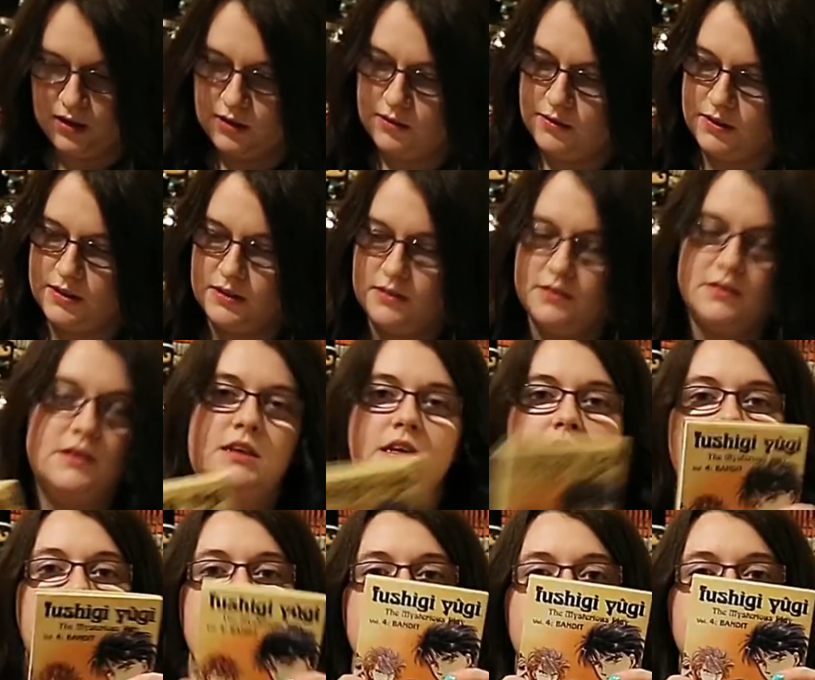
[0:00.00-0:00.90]
Right.
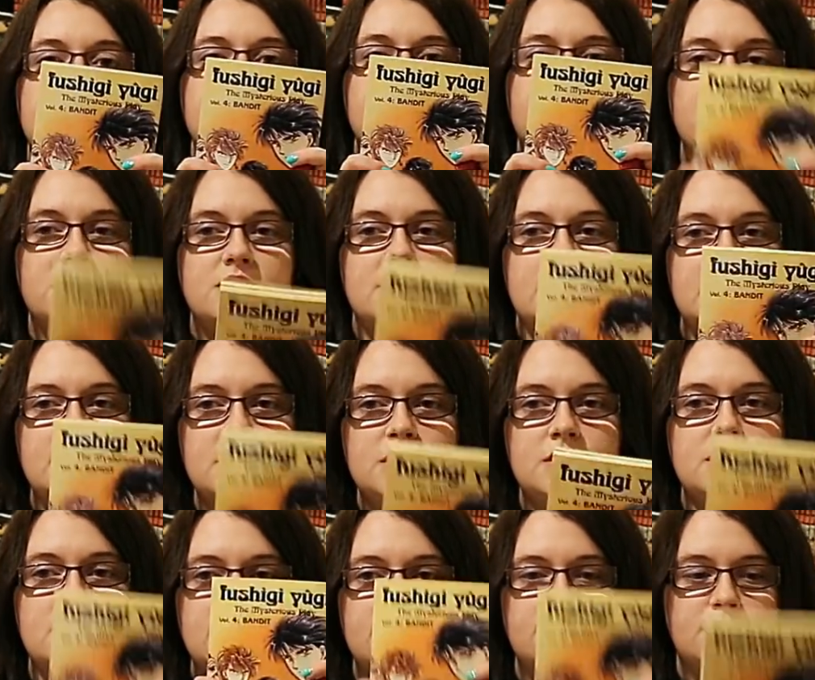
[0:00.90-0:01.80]
Shugi
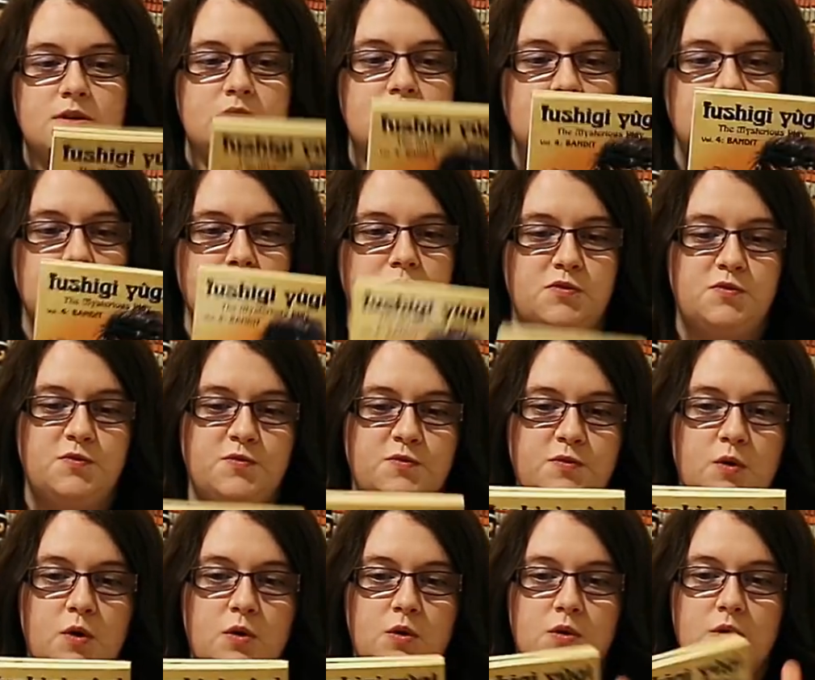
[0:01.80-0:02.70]
Yugi Volume
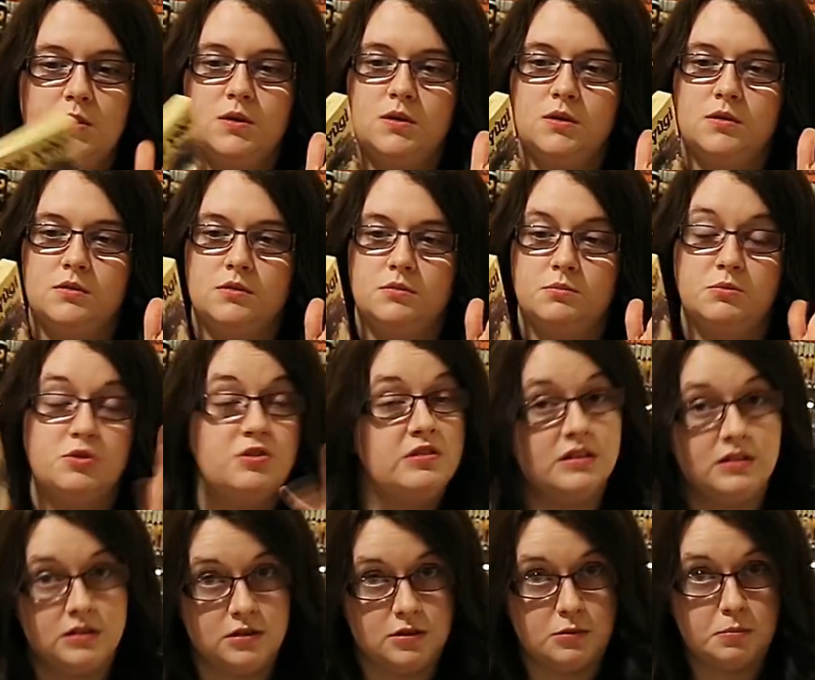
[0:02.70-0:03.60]
4.
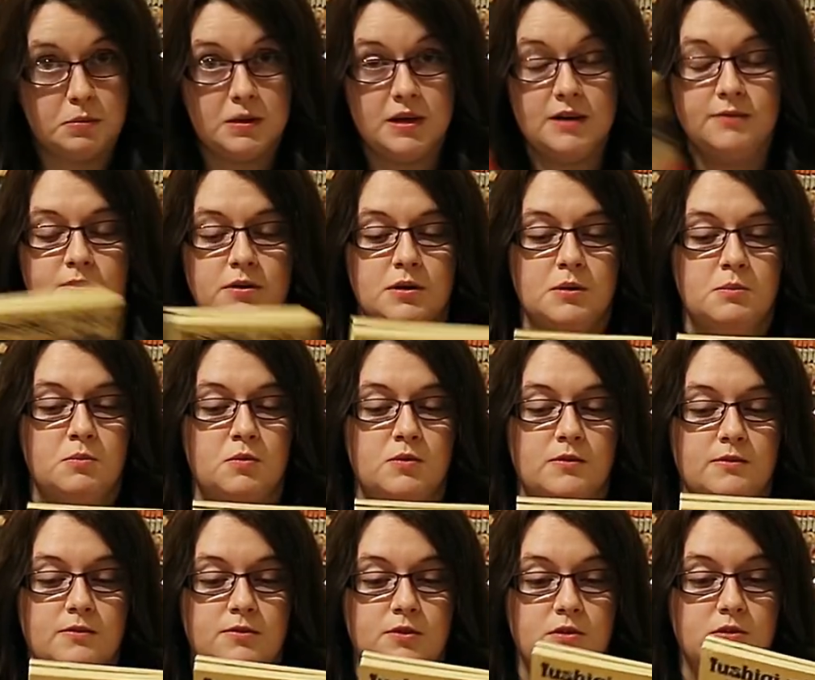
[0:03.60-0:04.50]
Mysterious Play
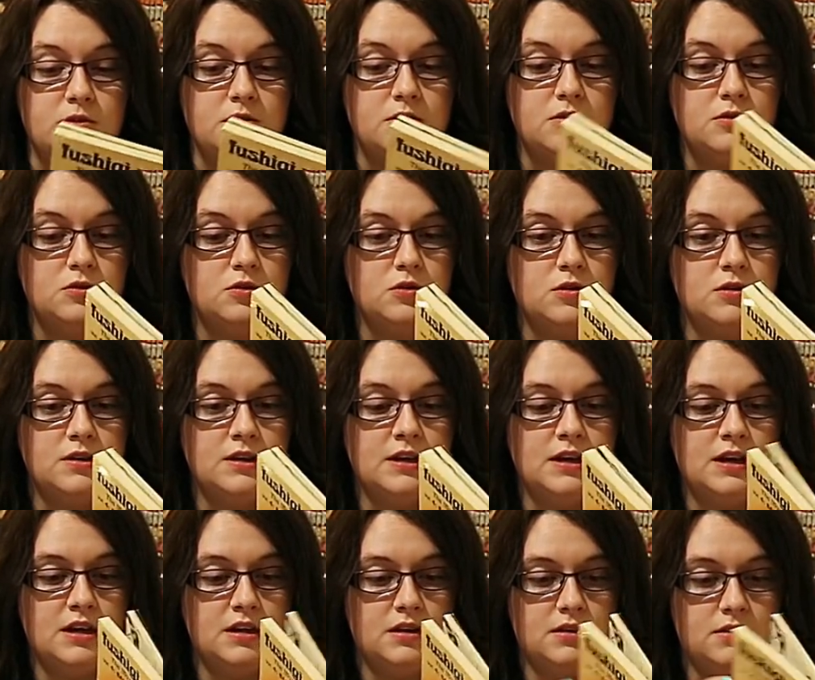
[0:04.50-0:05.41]
Volume 4.
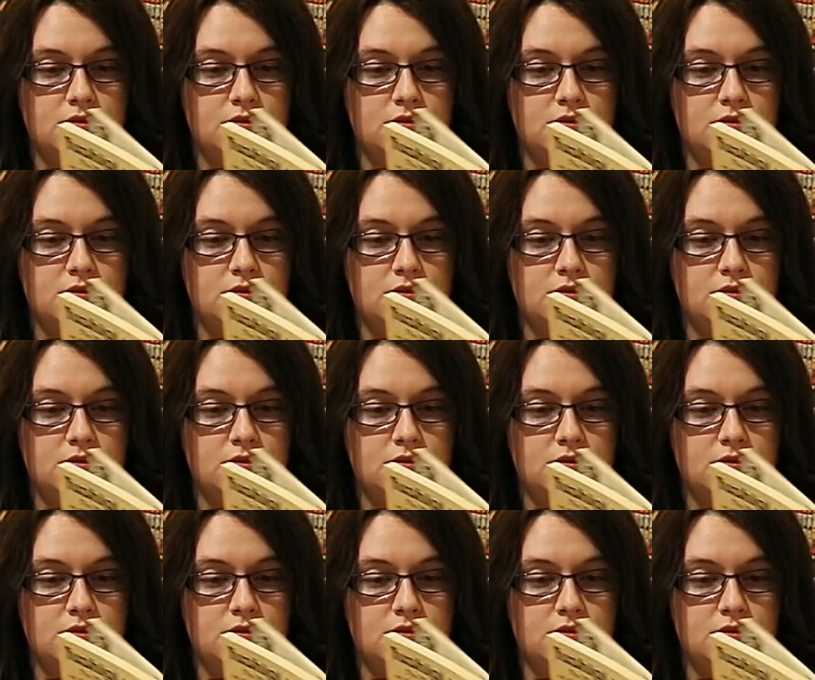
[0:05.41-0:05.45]
Sorry.